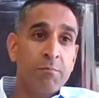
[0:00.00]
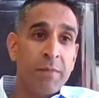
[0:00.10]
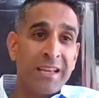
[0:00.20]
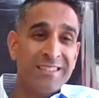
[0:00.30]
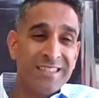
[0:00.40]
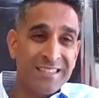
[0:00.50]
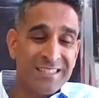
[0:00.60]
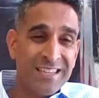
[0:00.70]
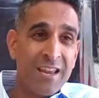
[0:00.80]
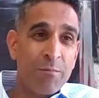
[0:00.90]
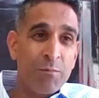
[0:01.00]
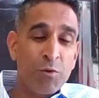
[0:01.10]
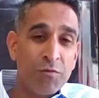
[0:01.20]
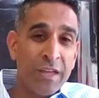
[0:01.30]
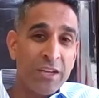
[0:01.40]
makes the same
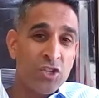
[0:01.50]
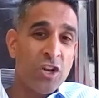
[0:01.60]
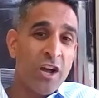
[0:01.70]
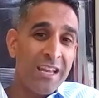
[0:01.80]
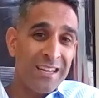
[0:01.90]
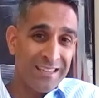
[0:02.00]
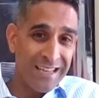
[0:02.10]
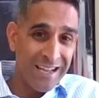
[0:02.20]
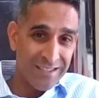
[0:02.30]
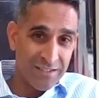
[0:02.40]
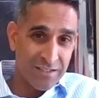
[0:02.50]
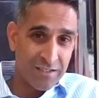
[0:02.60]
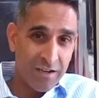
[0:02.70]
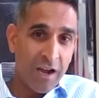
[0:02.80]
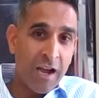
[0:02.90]
move that China
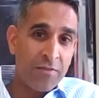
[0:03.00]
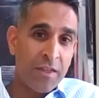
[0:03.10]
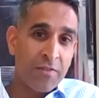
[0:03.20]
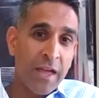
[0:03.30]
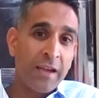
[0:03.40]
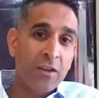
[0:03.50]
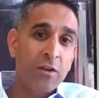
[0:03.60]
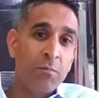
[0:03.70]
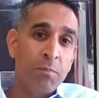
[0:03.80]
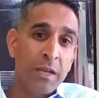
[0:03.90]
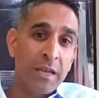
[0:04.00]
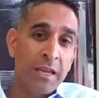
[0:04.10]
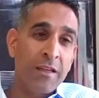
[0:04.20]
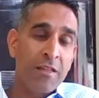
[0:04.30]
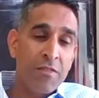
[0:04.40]
does, I think that could
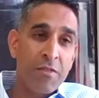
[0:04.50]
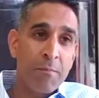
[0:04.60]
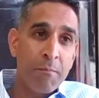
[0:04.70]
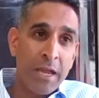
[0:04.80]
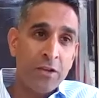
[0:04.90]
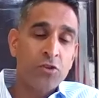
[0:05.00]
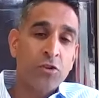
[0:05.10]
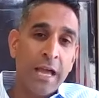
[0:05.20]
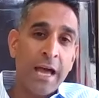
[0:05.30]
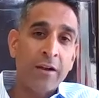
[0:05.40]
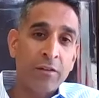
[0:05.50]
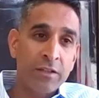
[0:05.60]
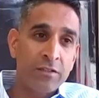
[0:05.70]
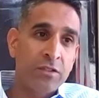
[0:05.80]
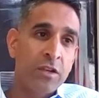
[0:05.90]
be the major
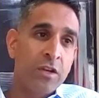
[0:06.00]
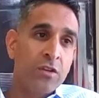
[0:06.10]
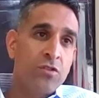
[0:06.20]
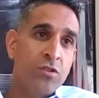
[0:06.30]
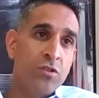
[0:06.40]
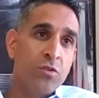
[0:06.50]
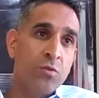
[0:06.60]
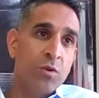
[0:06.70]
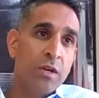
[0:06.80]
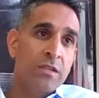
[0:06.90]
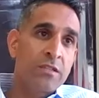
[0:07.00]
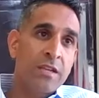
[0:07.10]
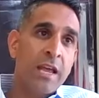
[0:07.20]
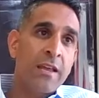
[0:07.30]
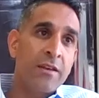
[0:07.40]
catalyst to
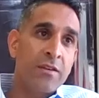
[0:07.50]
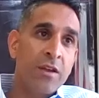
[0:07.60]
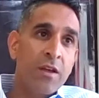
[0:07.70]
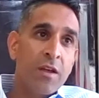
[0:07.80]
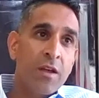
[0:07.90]
send